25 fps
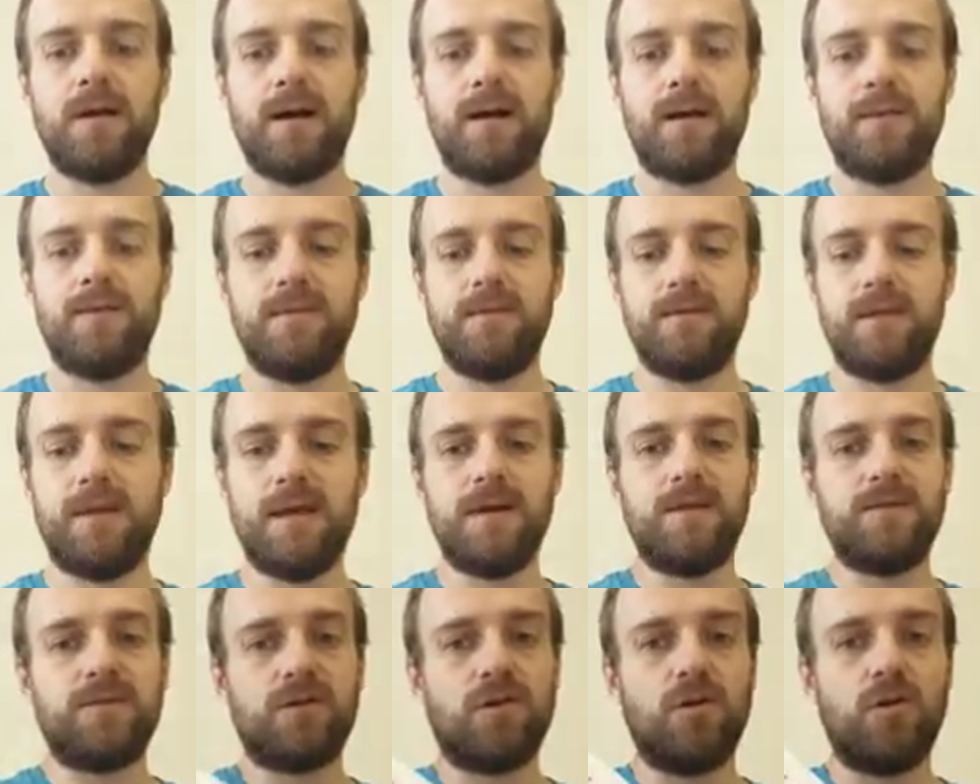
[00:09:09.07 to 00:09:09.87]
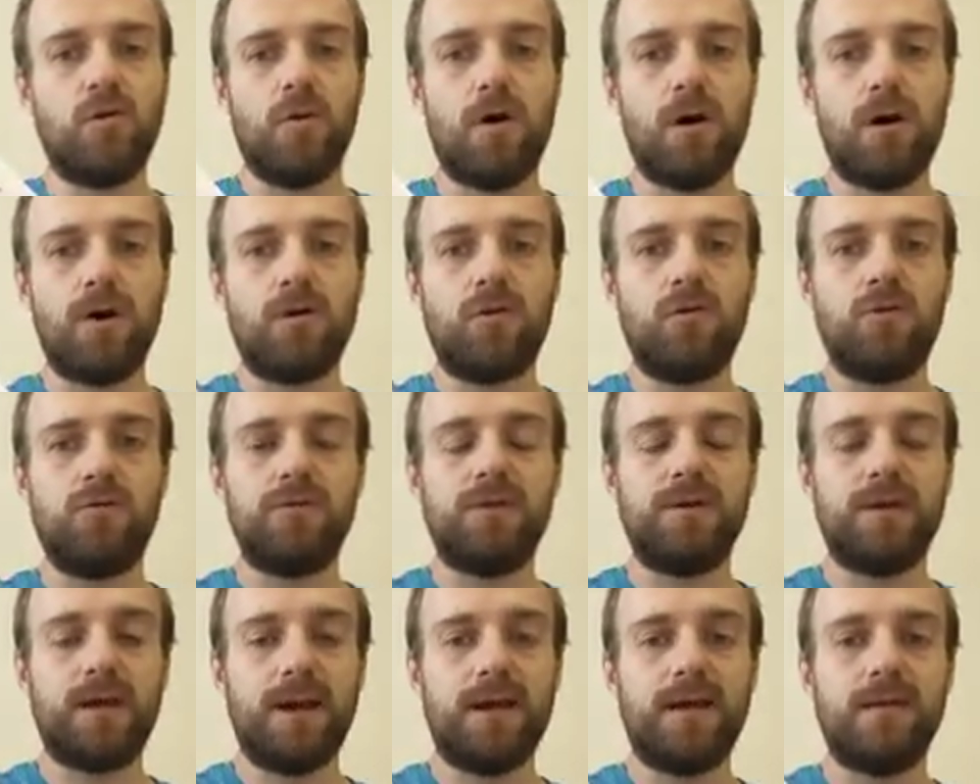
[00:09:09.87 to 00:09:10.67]
And there's a QR
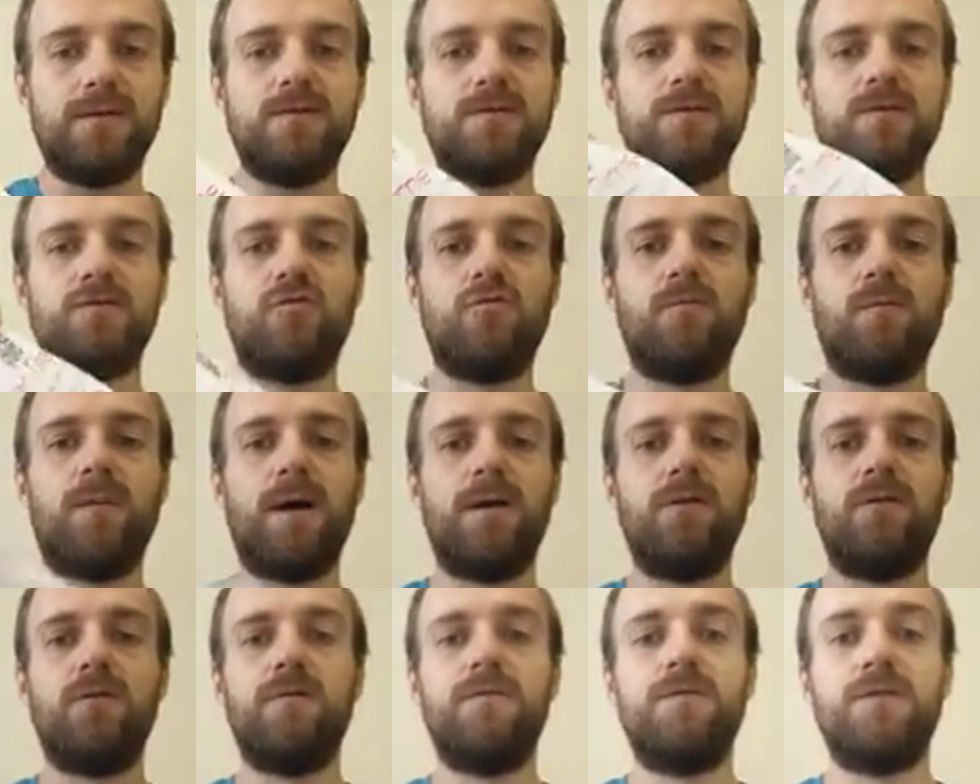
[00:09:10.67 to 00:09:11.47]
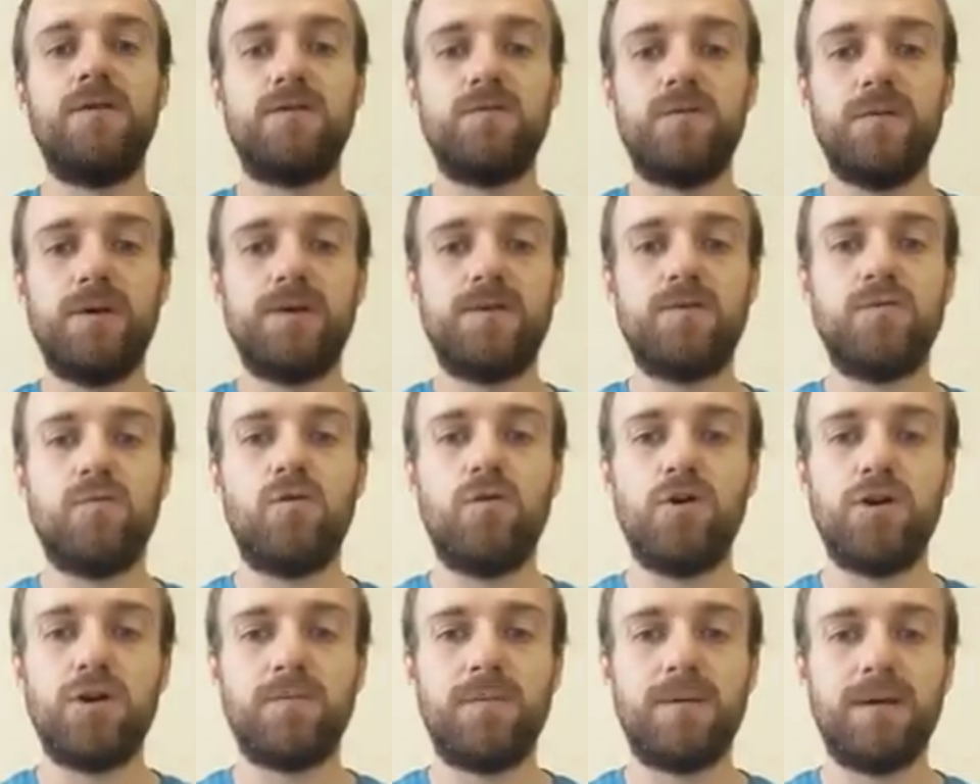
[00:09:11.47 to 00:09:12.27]
code again as a reminder of this week's
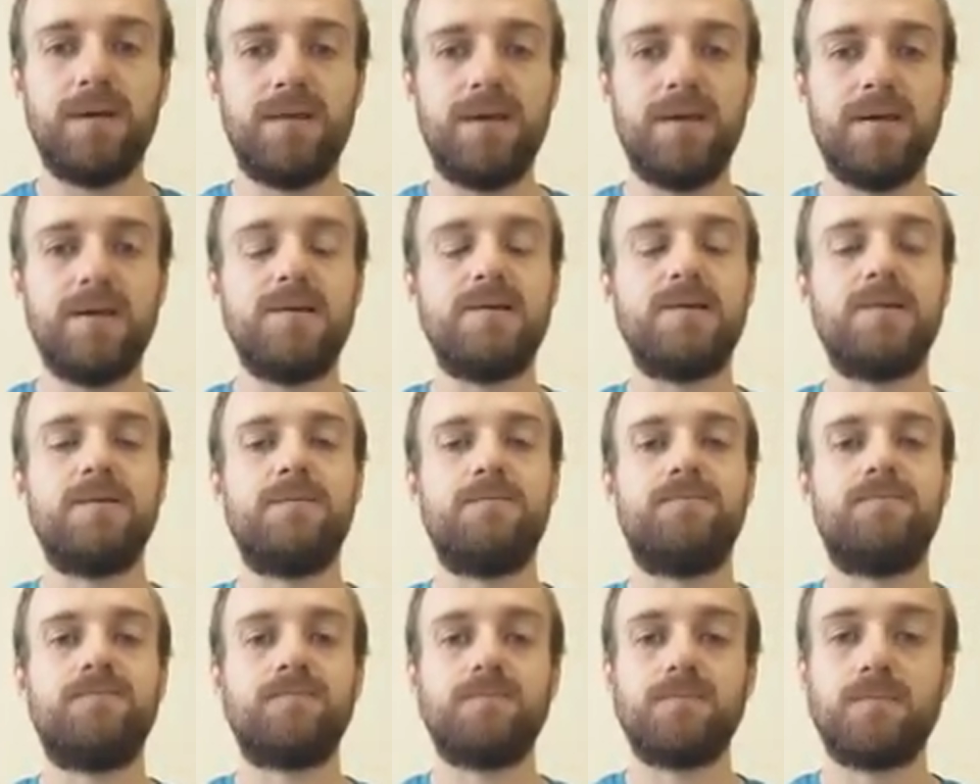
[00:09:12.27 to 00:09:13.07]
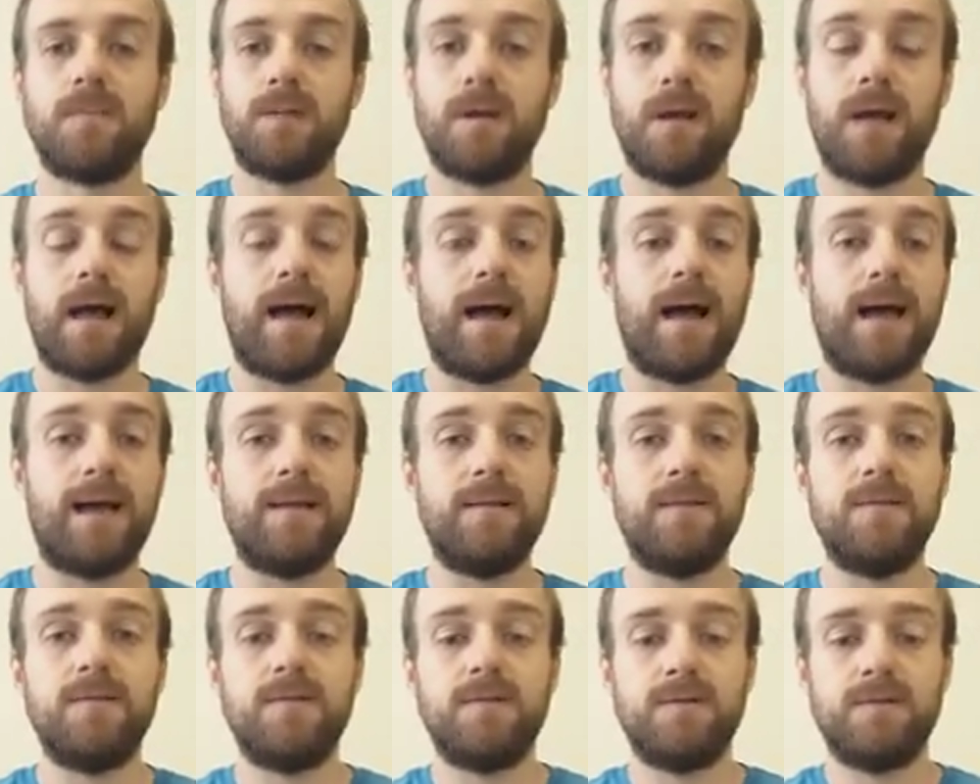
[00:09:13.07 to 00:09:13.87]
worship ideas,
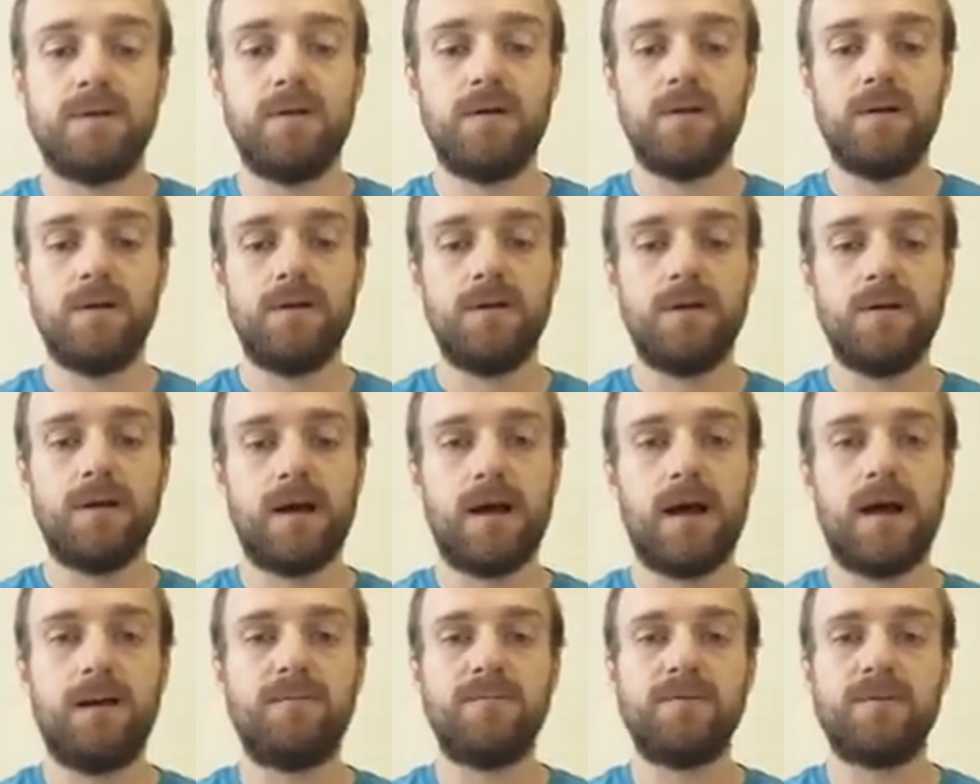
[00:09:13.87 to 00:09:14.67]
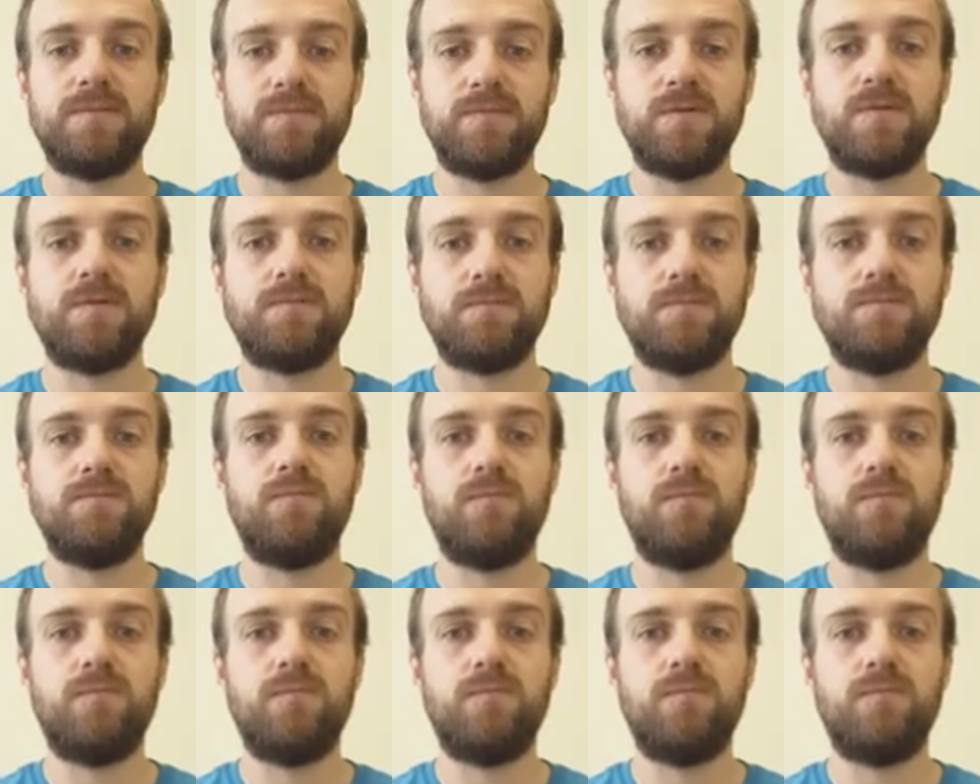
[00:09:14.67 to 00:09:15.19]
and some